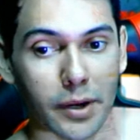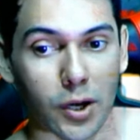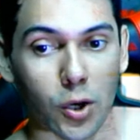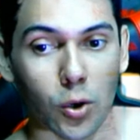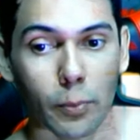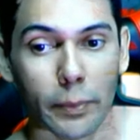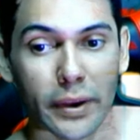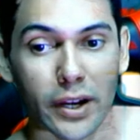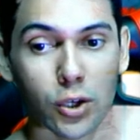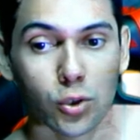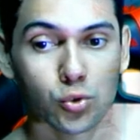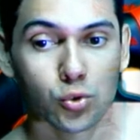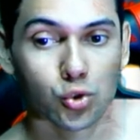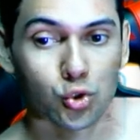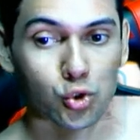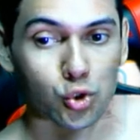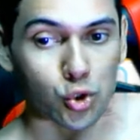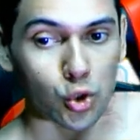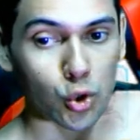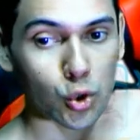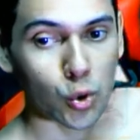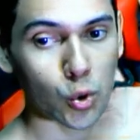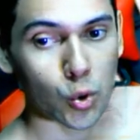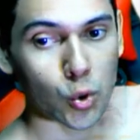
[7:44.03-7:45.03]
a Paco Paco,
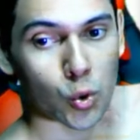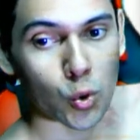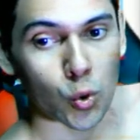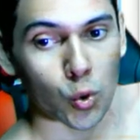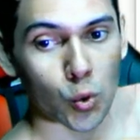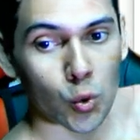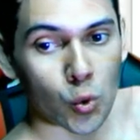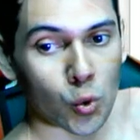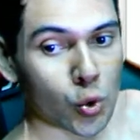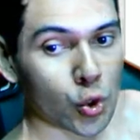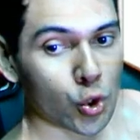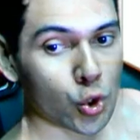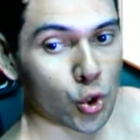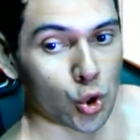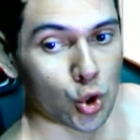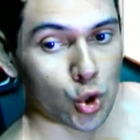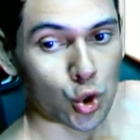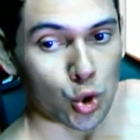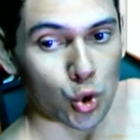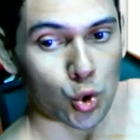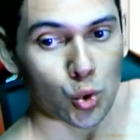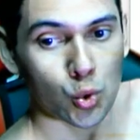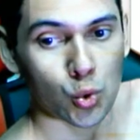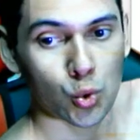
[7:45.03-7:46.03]
so
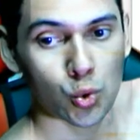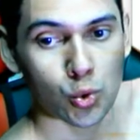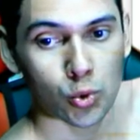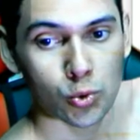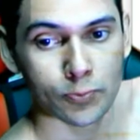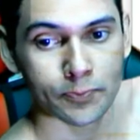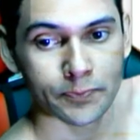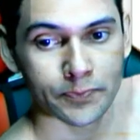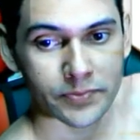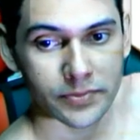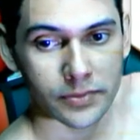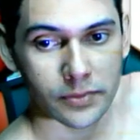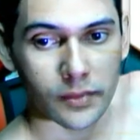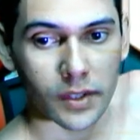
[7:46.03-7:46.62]
you